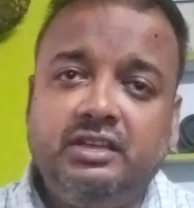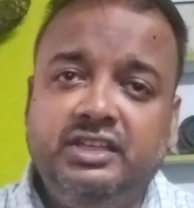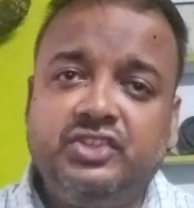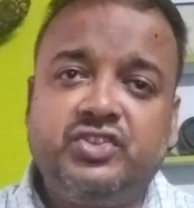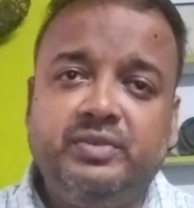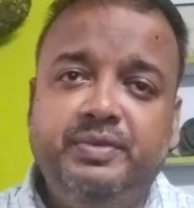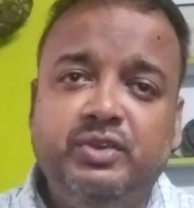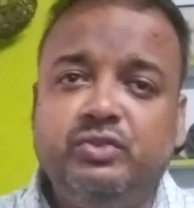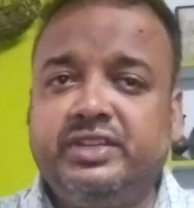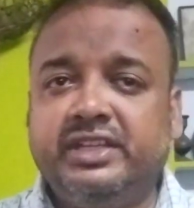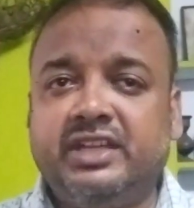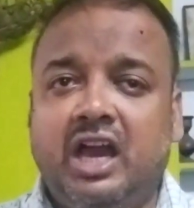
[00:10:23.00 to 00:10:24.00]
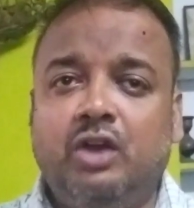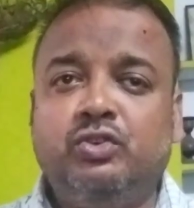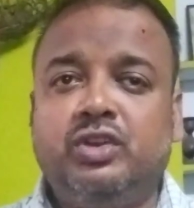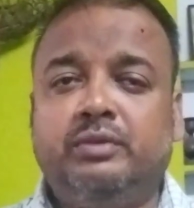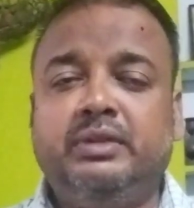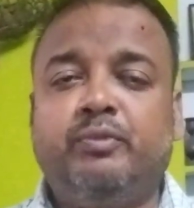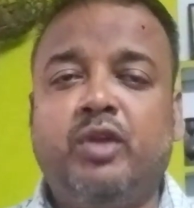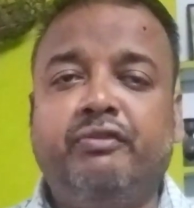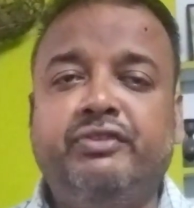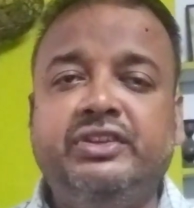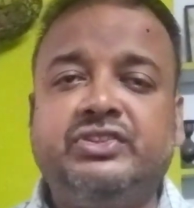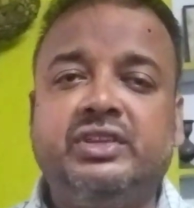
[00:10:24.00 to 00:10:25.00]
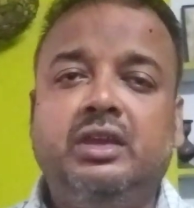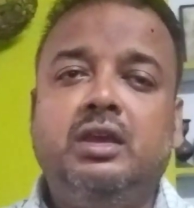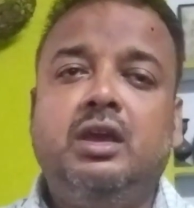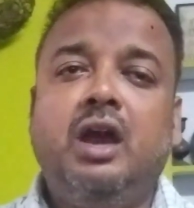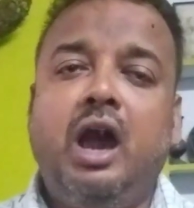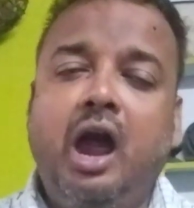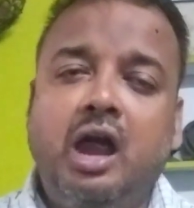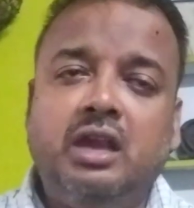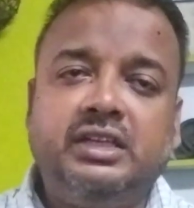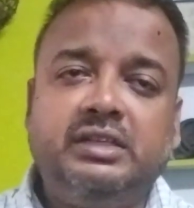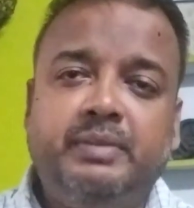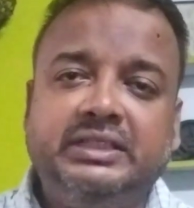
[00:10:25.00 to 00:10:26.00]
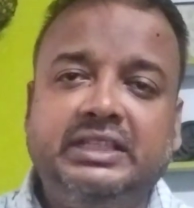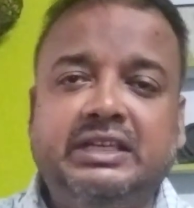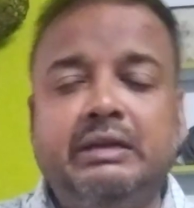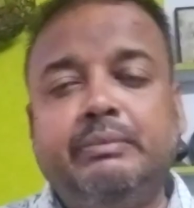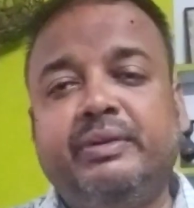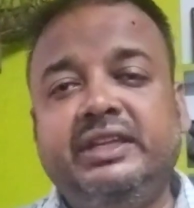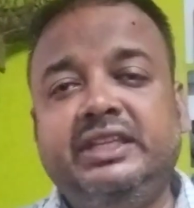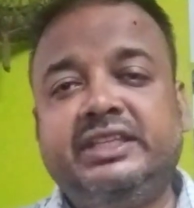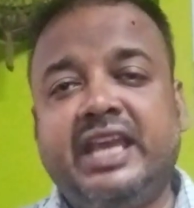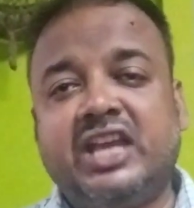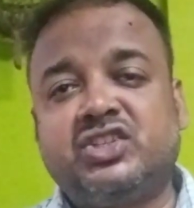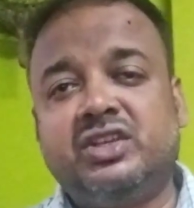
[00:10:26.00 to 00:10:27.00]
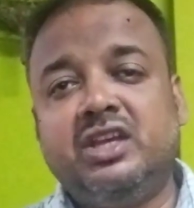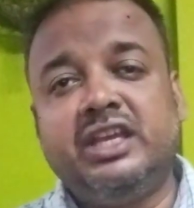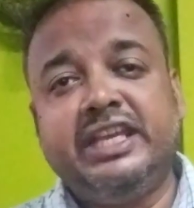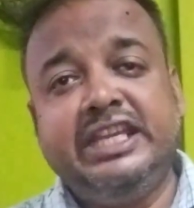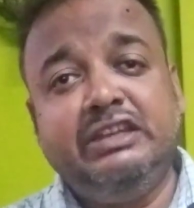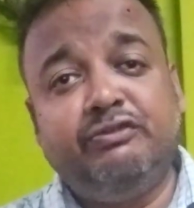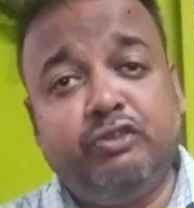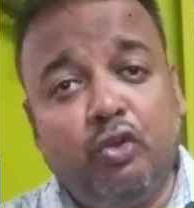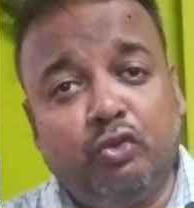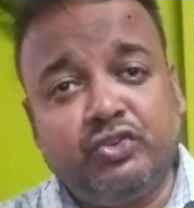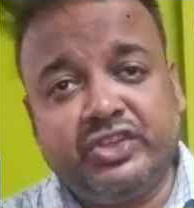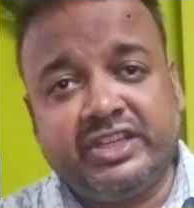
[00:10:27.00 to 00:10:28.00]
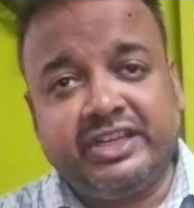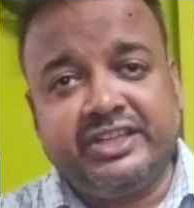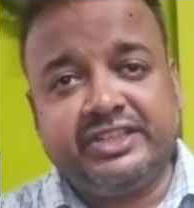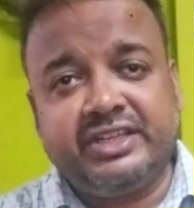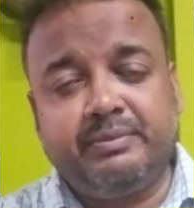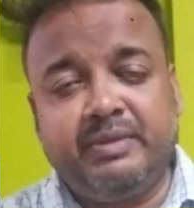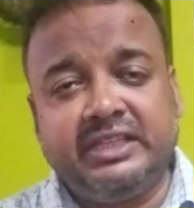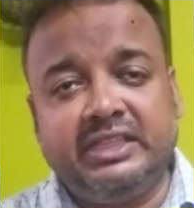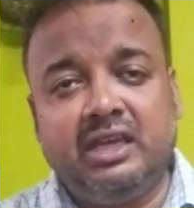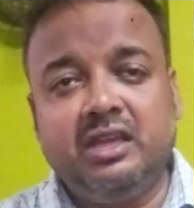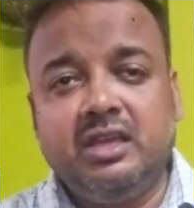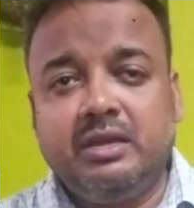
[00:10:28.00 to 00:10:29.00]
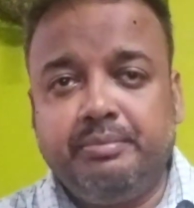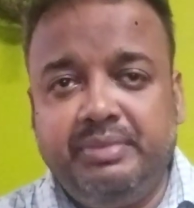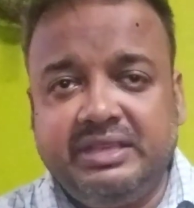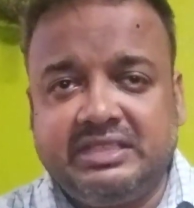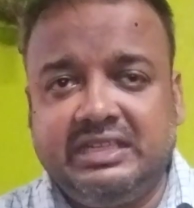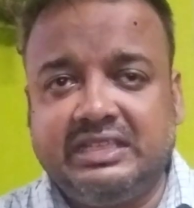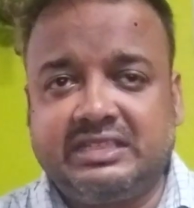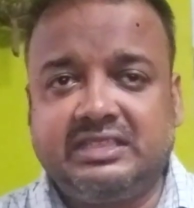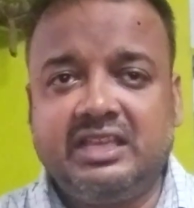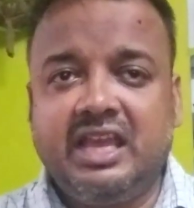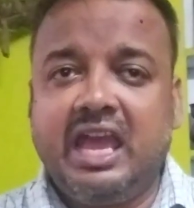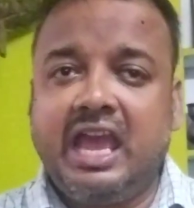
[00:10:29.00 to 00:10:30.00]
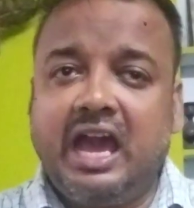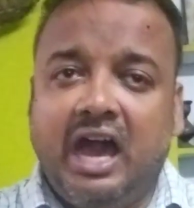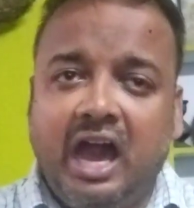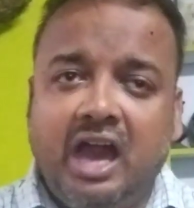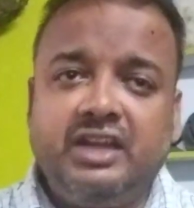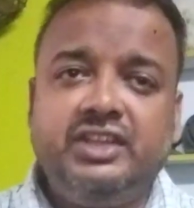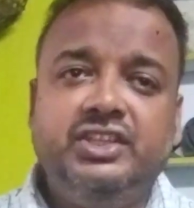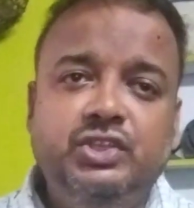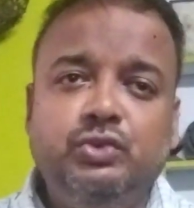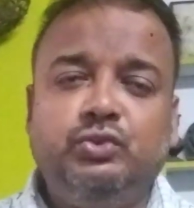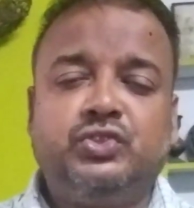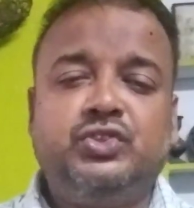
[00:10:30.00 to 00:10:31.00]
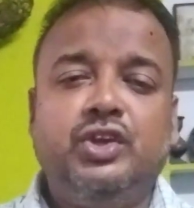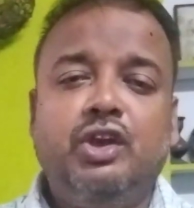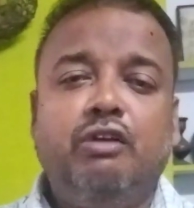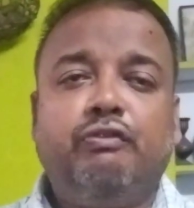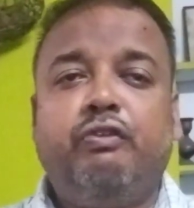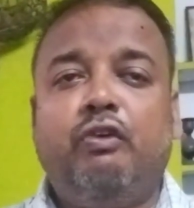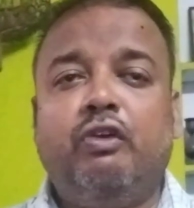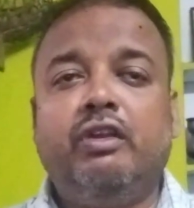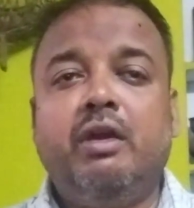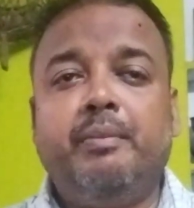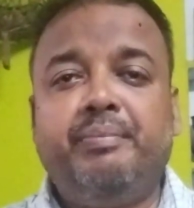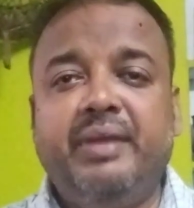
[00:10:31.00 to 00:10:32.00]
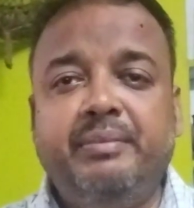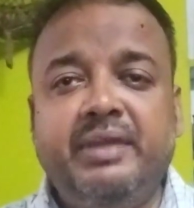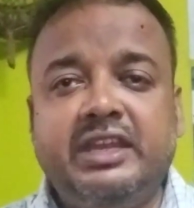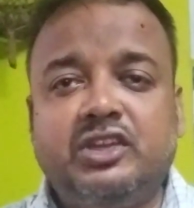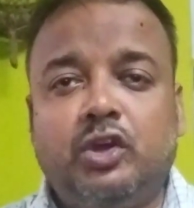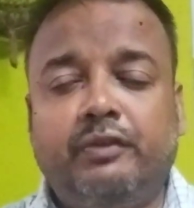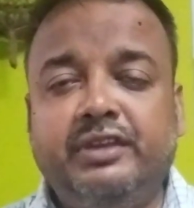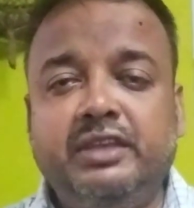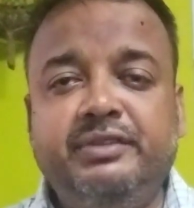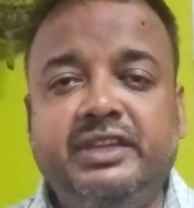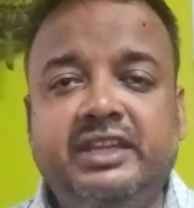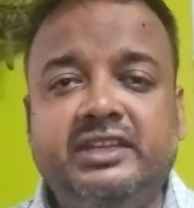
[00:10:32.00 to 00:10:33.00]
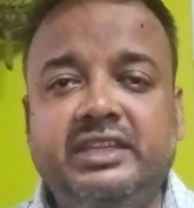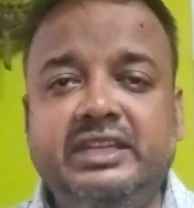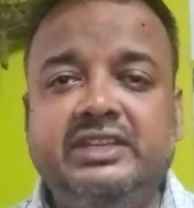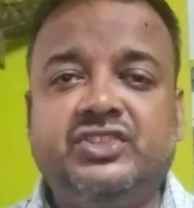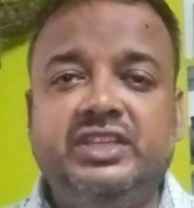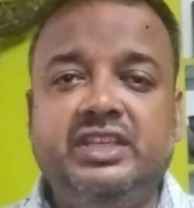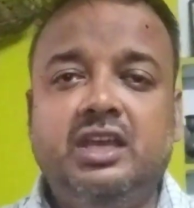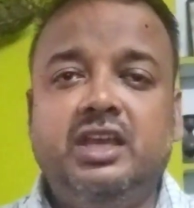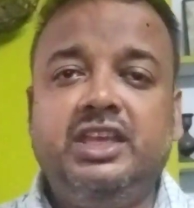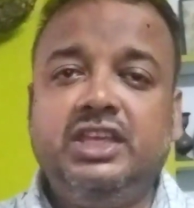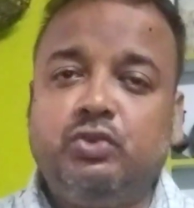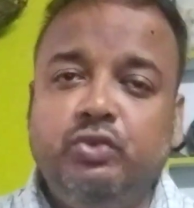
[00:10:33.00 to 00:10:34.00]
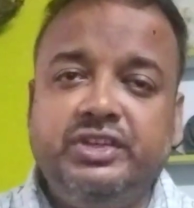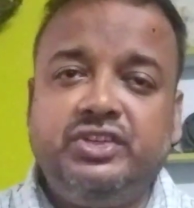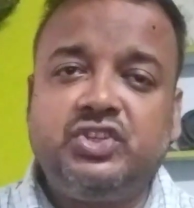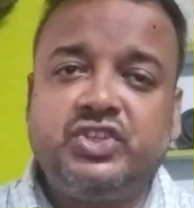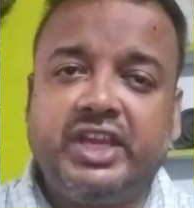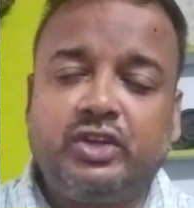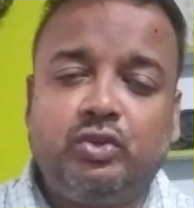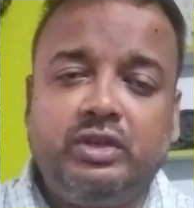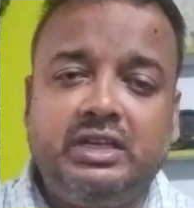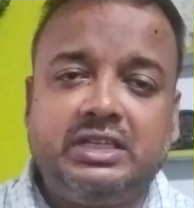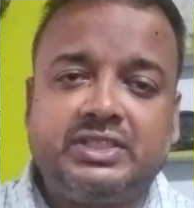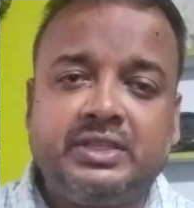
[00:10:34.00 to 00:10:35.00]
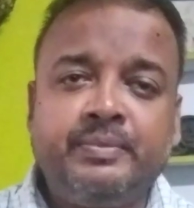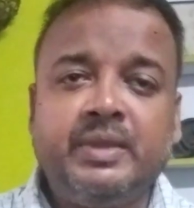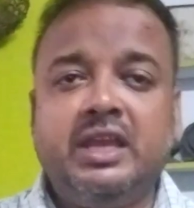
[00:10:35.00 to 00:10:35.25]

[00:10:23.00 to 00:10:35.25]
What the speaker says: distributed out of the profits earned by the company, cash inflow generated by the business are used for payment of dividend its equity shareholders.